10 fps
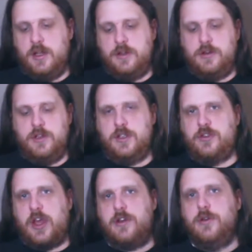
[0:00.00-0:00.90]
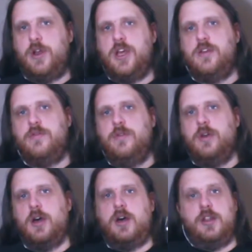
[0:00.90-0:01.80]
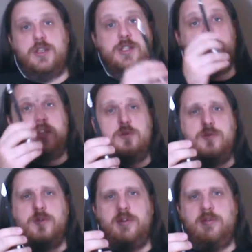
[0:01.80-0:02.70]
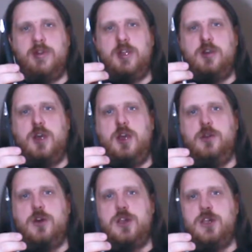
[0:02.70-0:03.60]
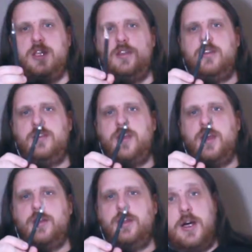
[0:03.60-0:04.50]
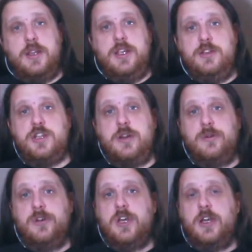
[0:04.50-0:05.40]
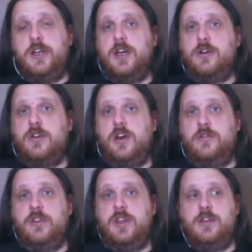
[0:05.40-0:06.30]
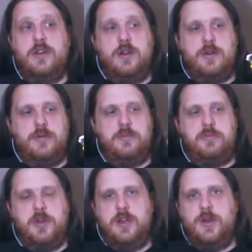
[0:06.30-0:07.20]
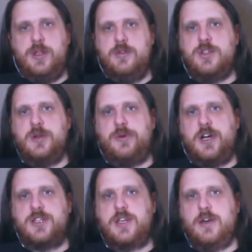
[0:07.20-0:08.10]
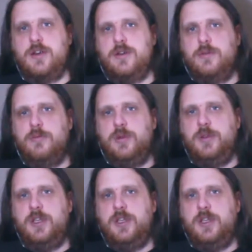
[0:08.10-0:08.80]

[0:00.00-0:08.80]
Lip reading: little X-Acto knife. This is good for doing a lot of the detailing. The general cutting out of the using a box cutter would